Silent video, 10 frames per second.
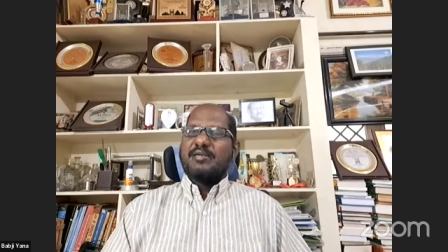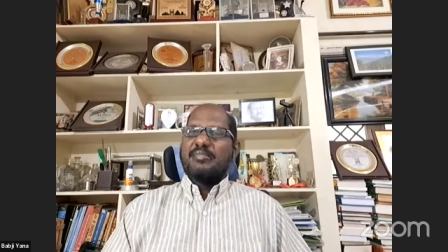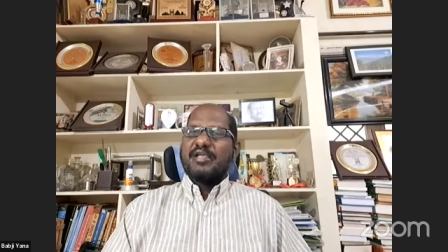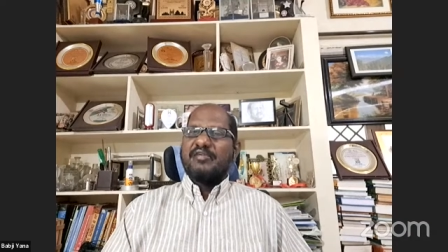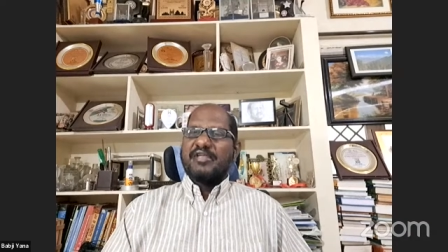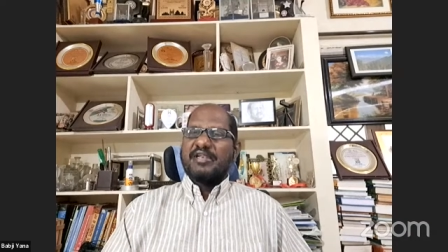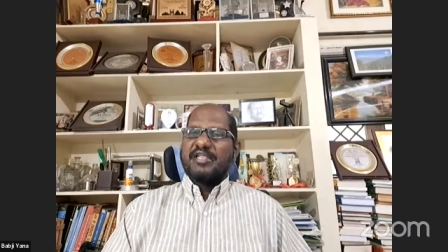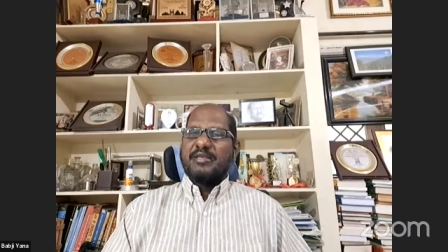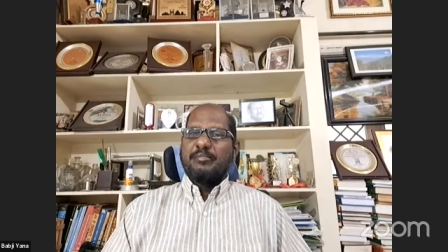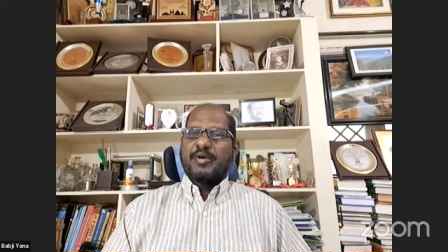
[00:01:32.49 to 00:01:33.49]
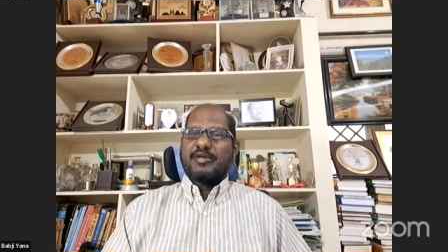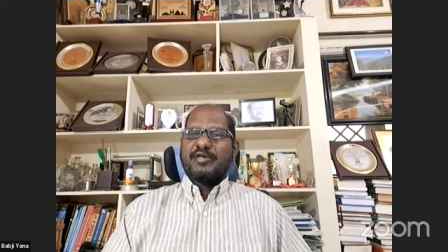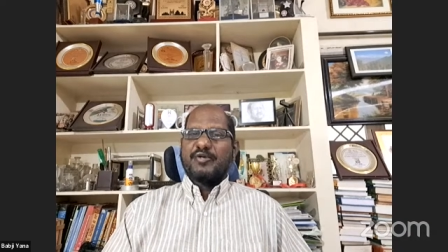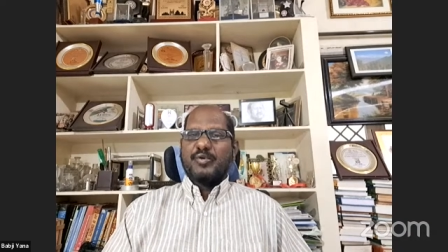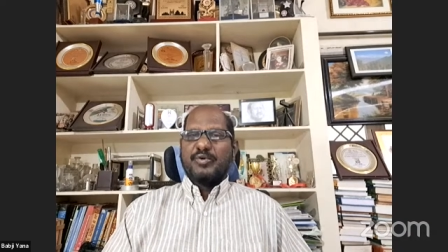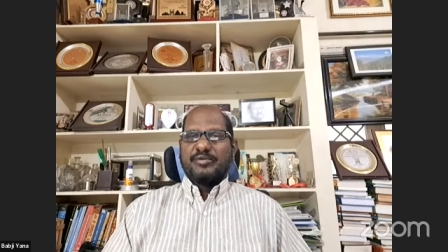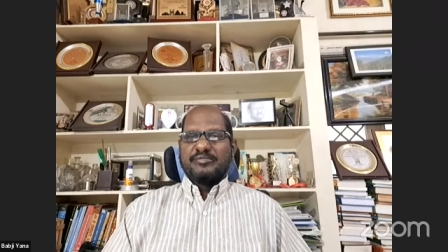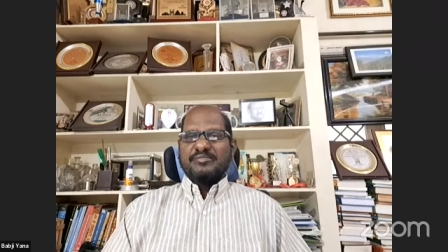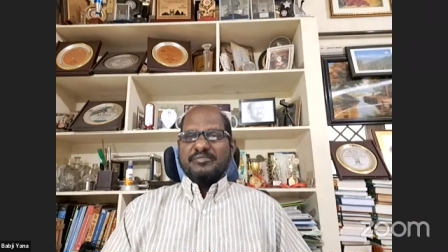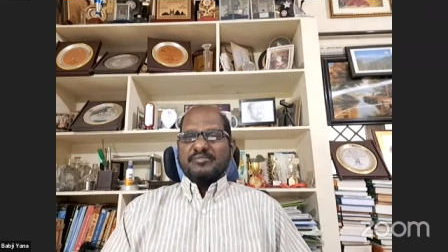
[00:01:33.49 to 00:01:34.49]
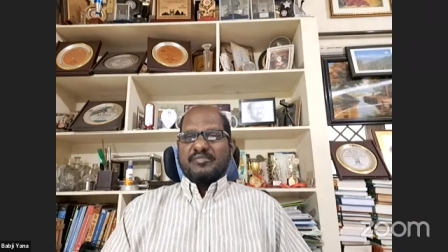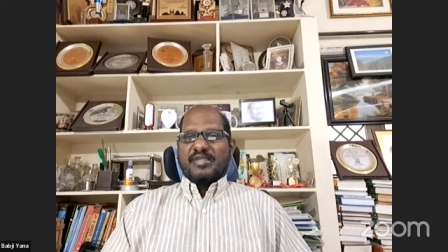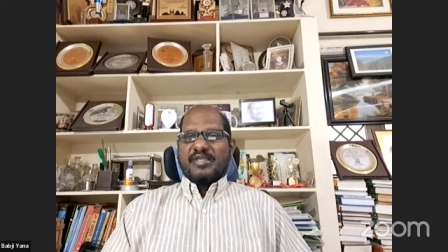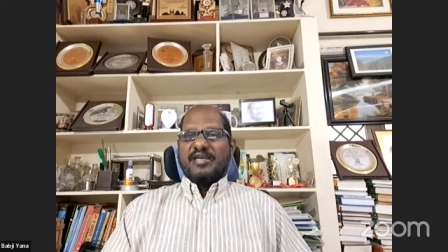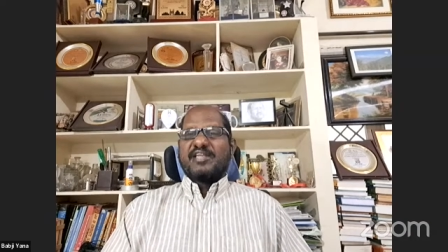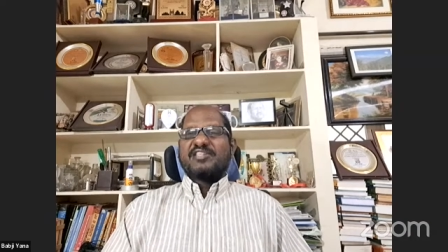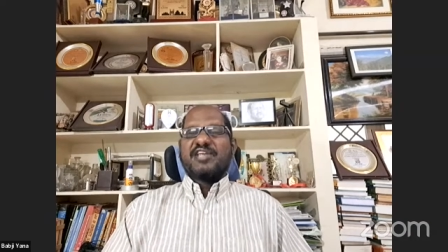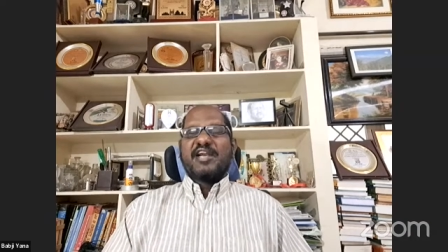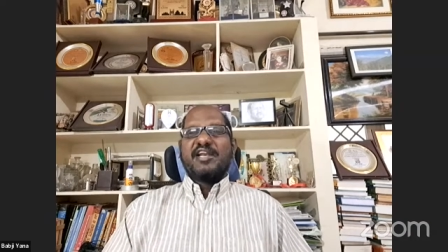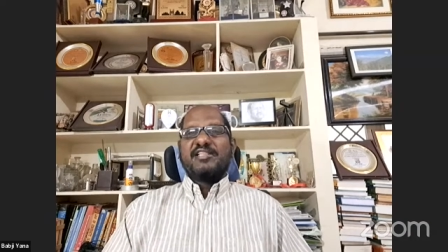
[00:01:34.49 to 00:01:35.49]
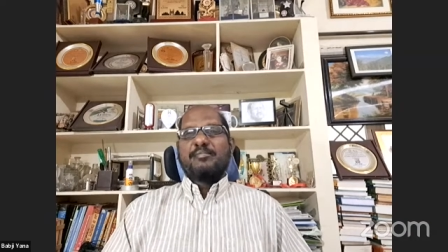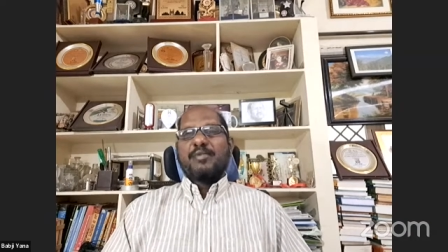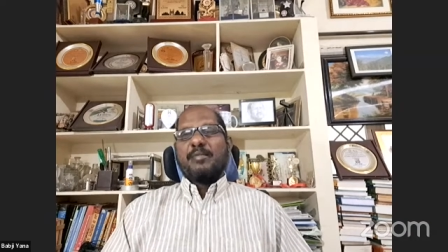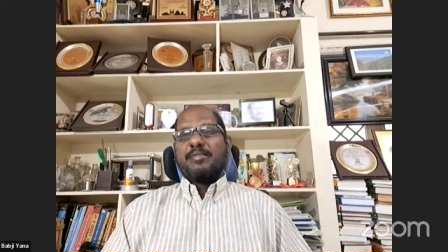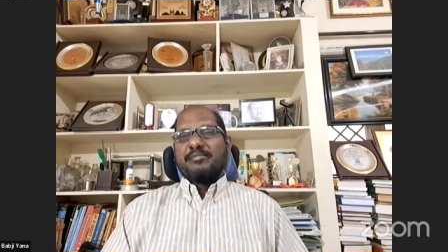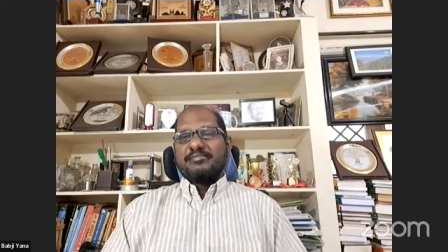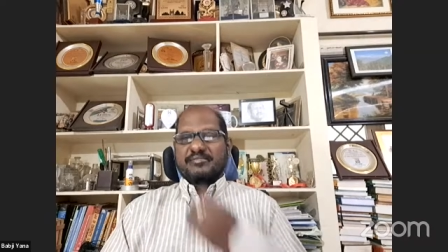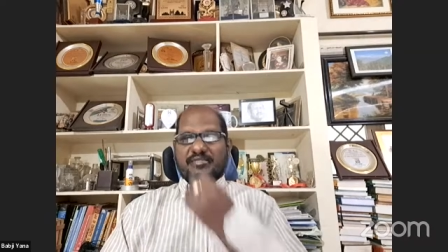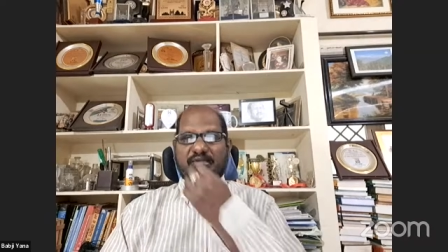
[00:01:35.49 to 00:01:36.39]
that play a very important role in understanding the problem